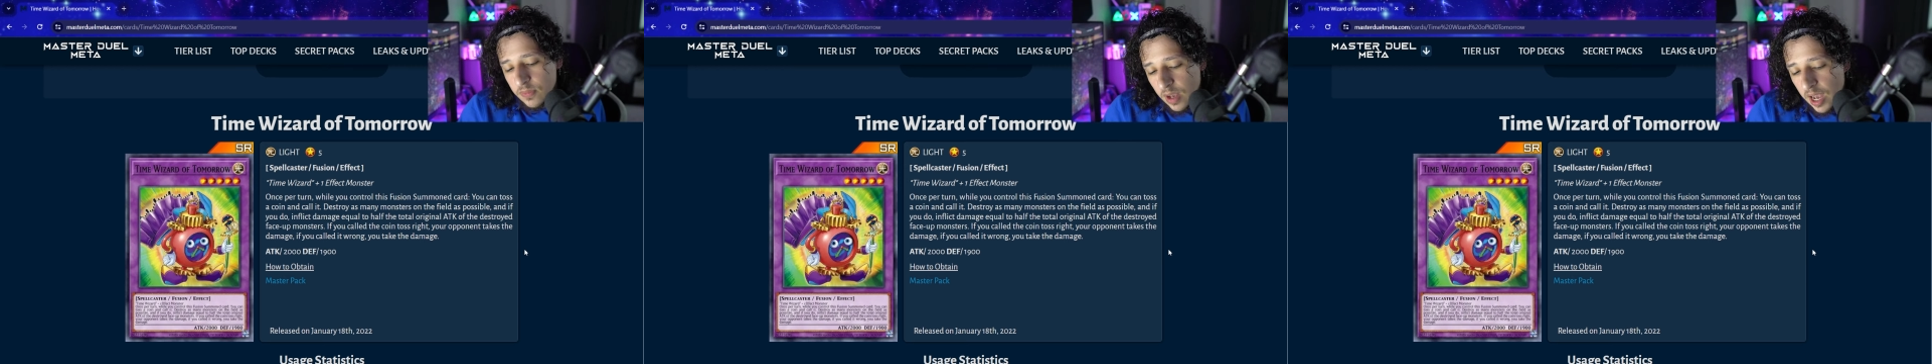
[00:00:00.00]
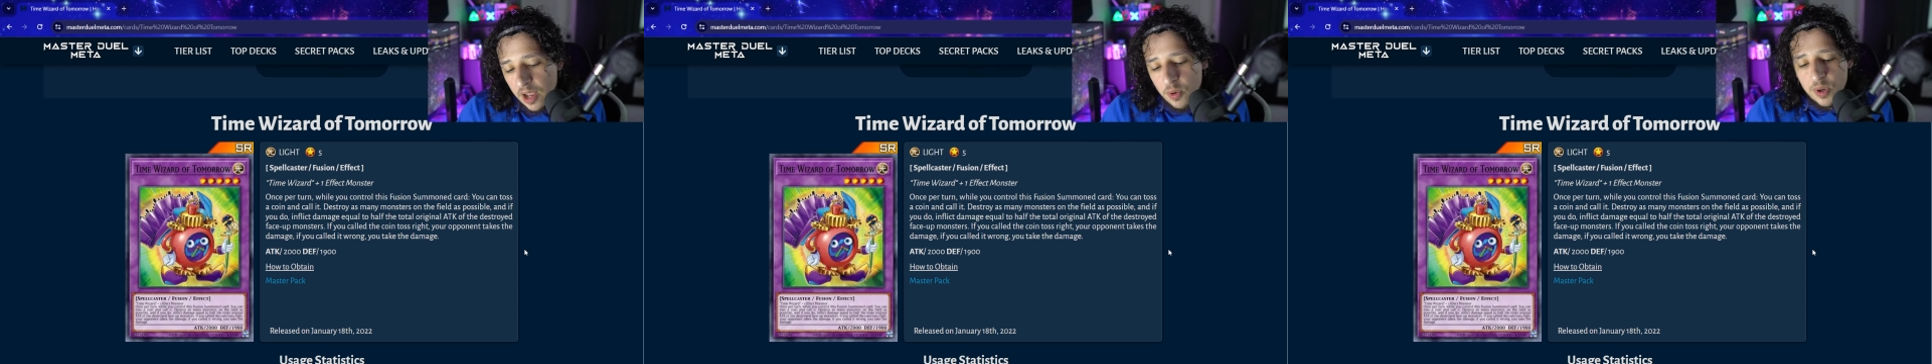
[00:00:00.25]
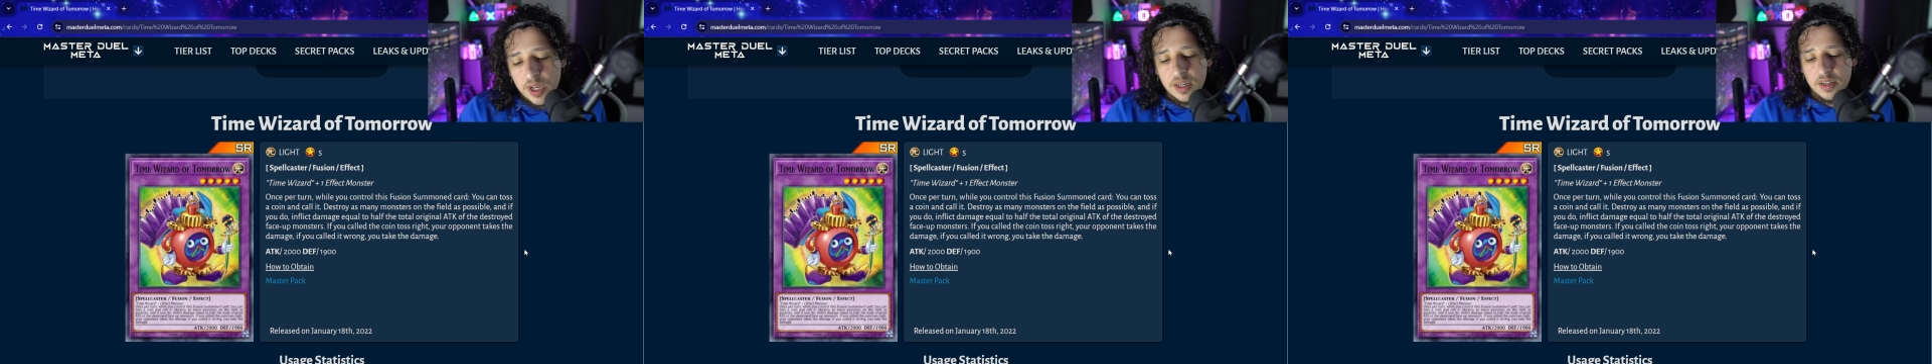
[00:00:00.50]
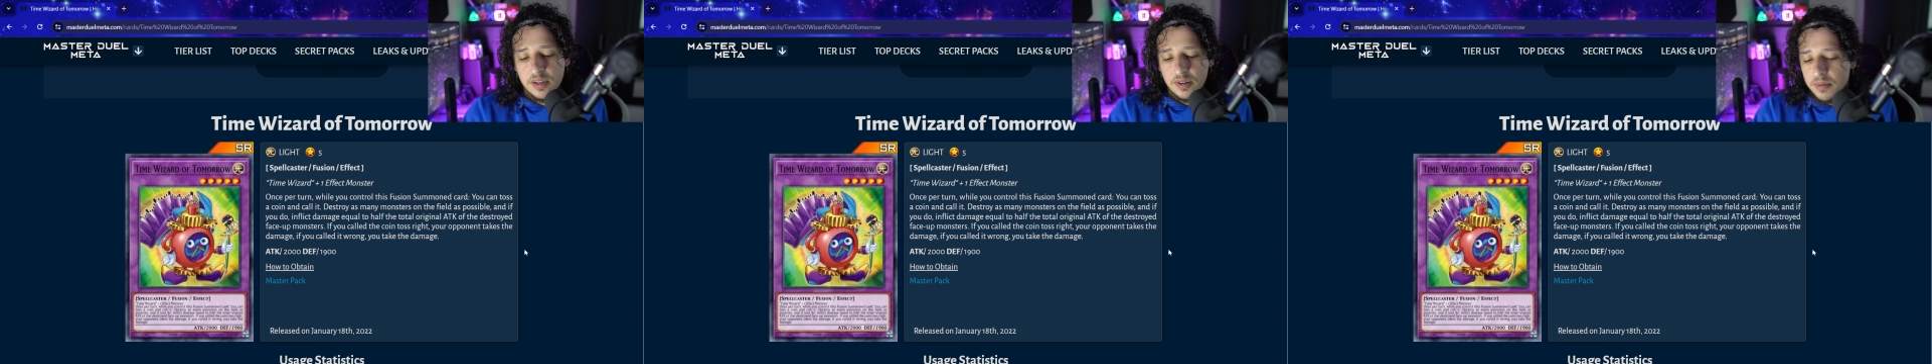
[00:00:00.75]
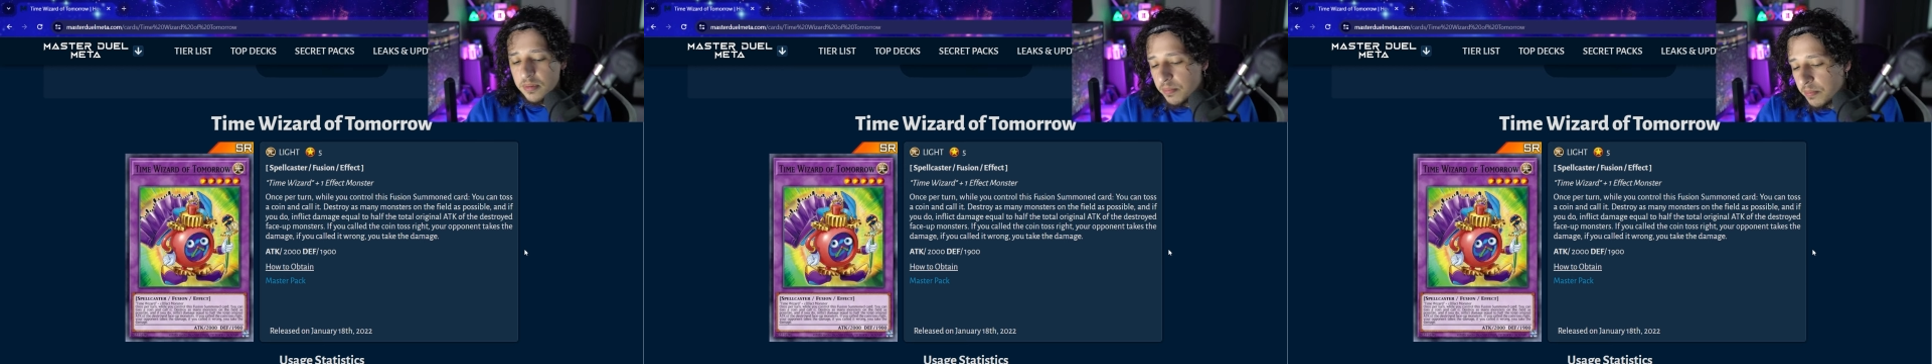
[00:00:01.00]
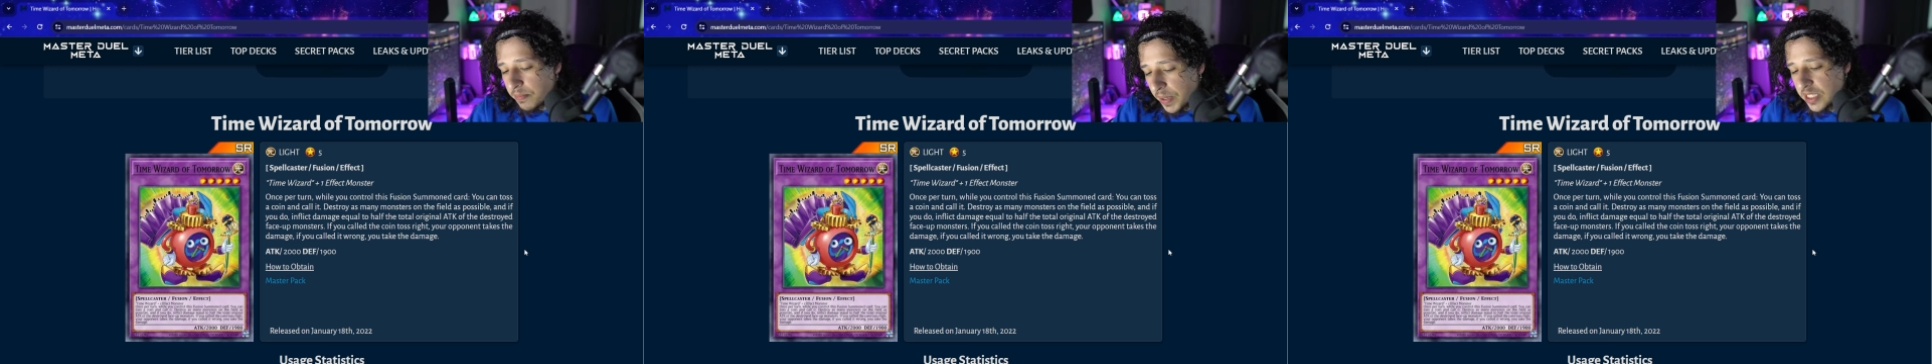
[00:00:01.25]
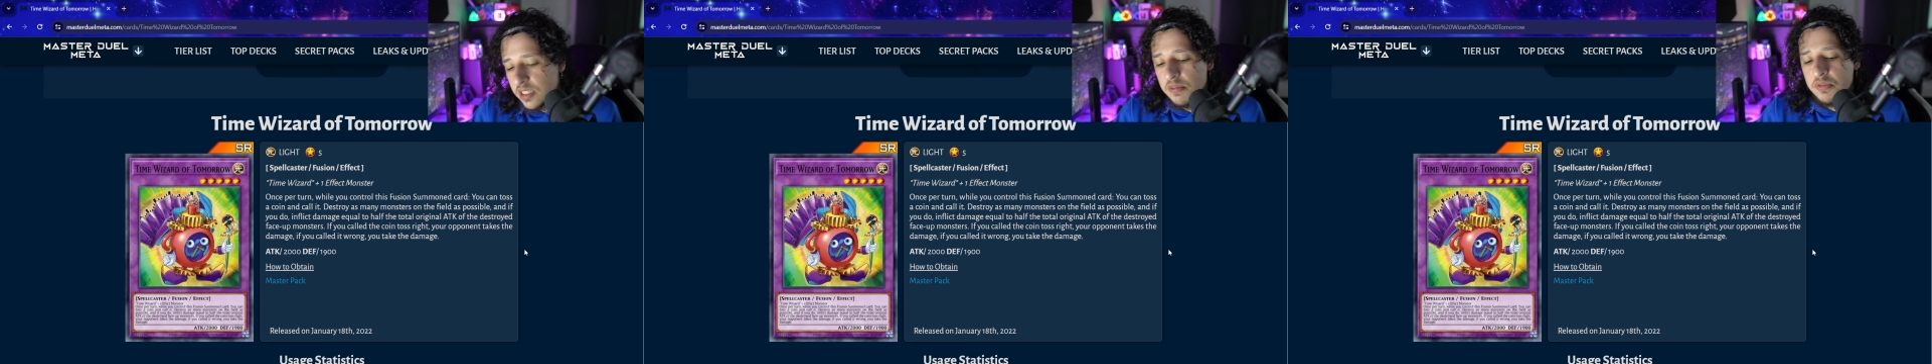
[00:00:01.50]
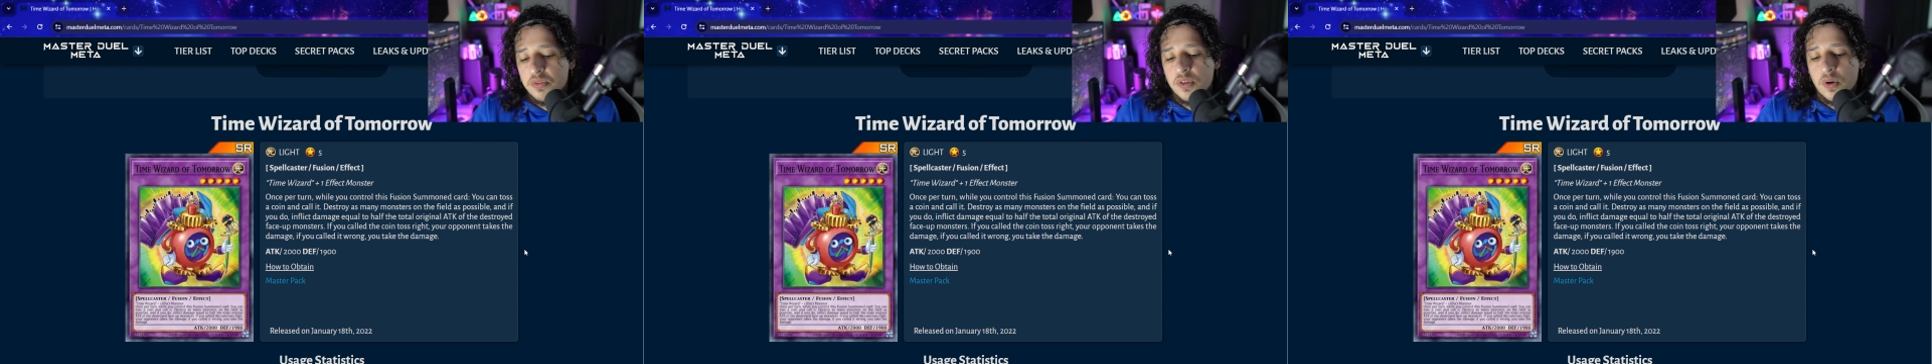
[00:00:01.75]
i win based off
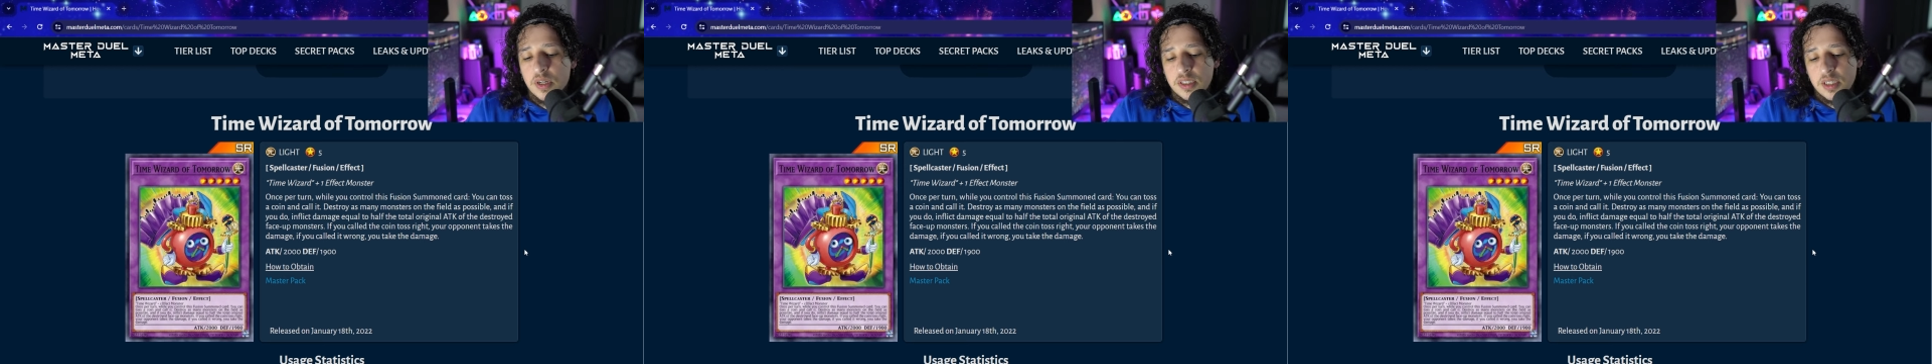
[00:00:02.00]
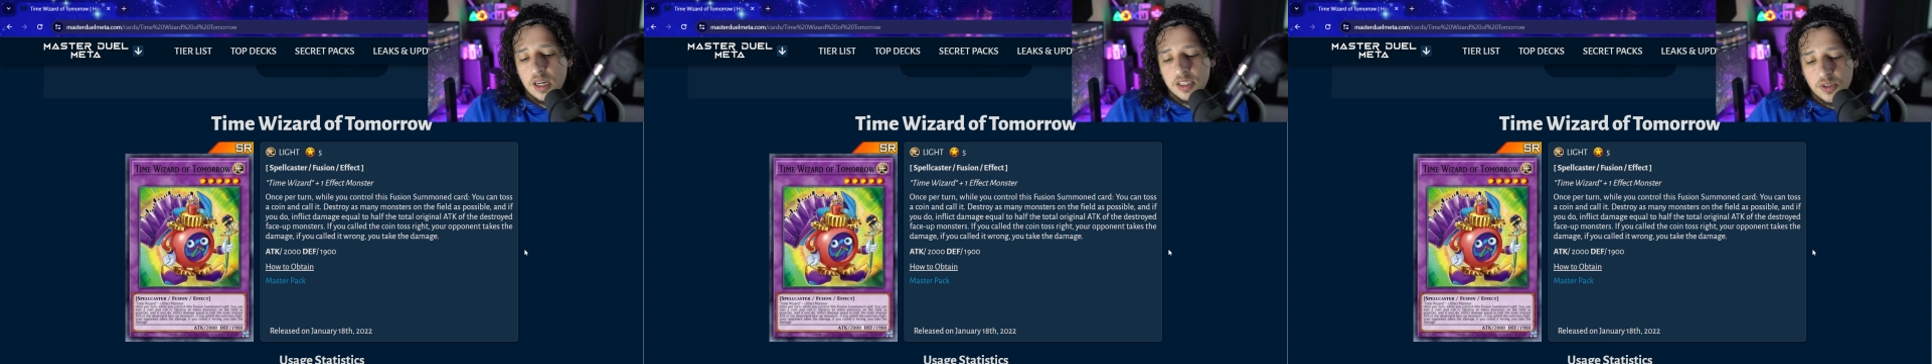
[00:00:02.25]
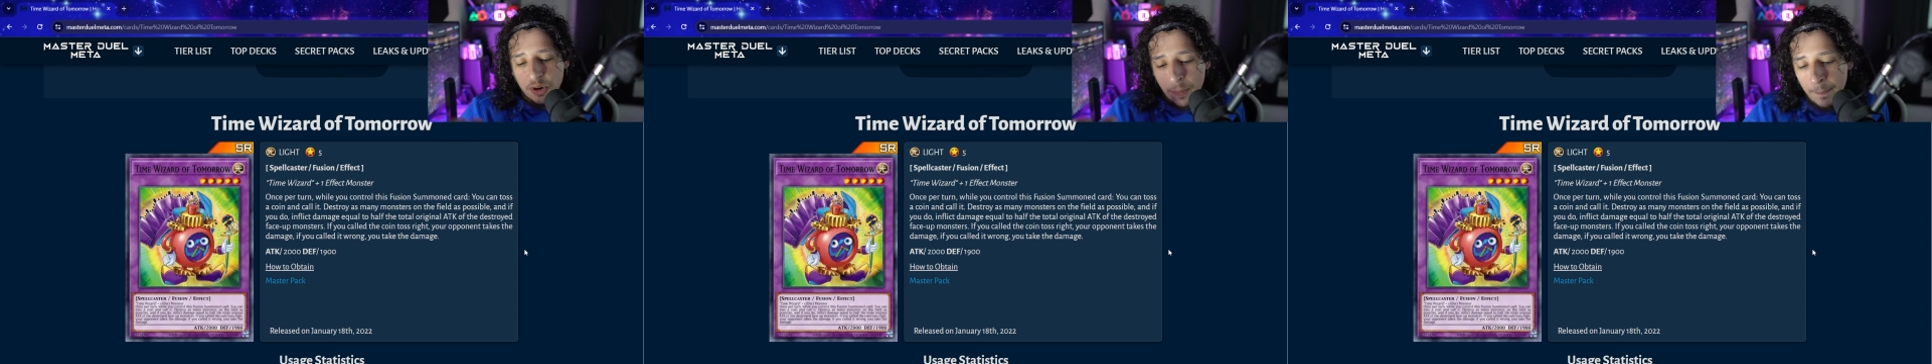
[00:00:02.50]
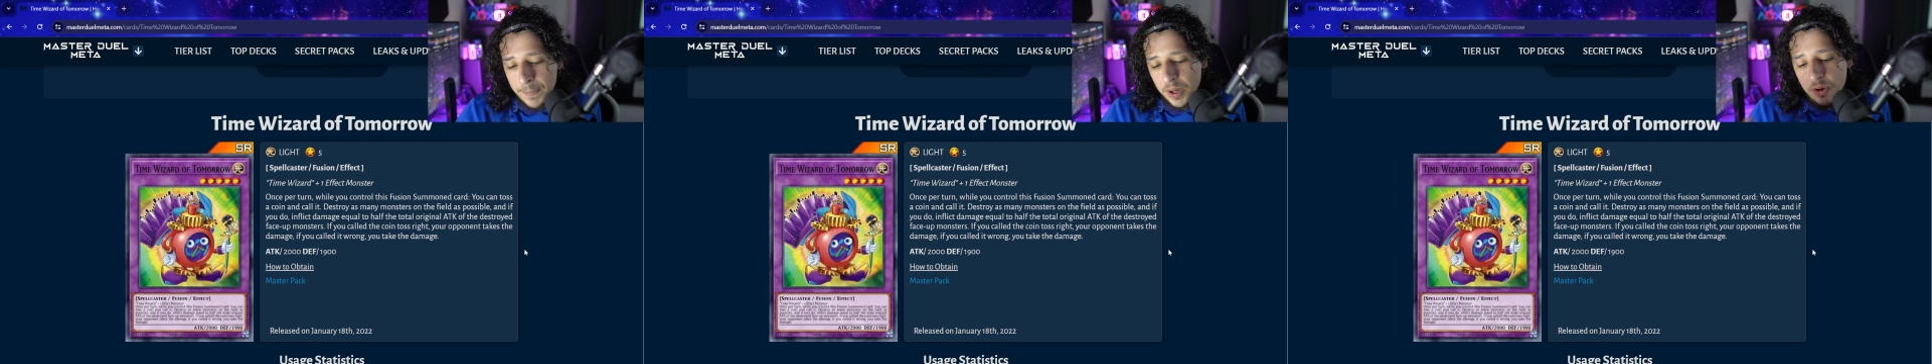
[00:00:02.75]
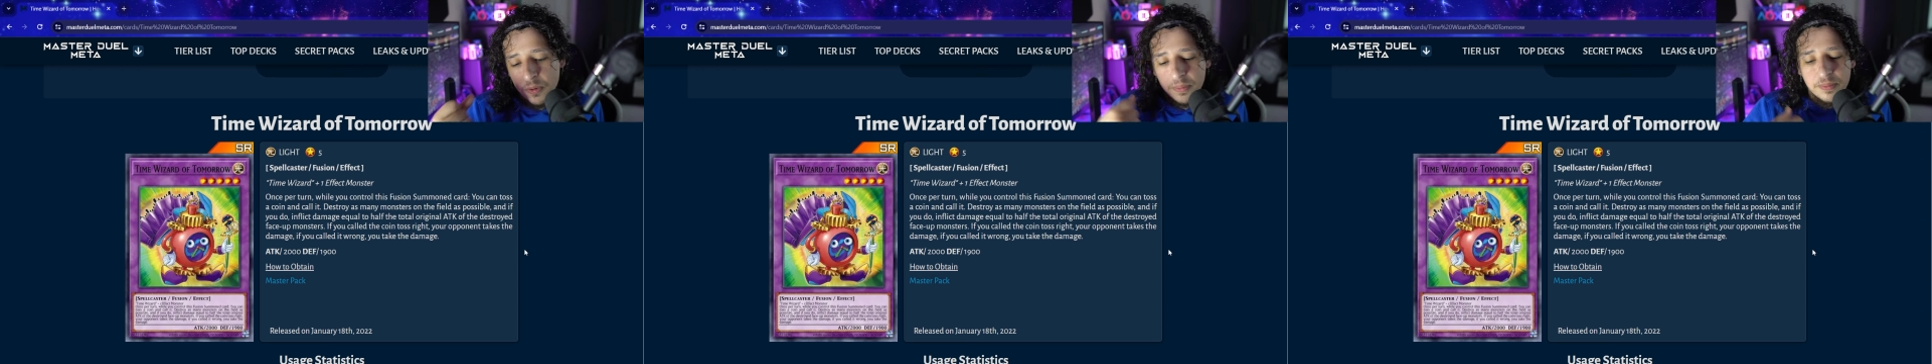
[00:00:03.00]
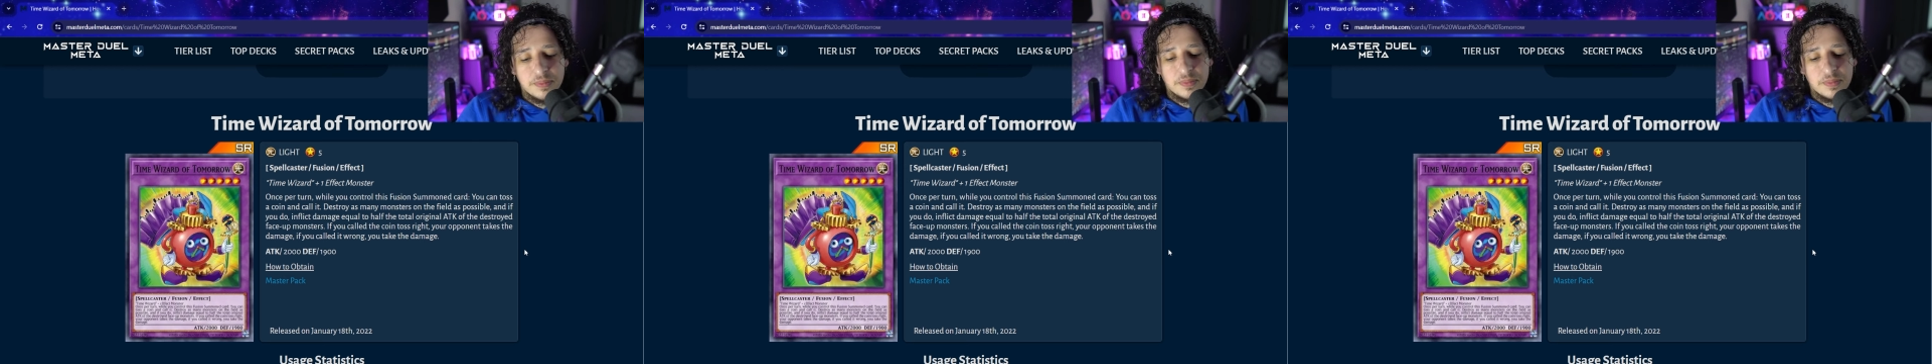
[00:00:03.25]
of a coin toss or boom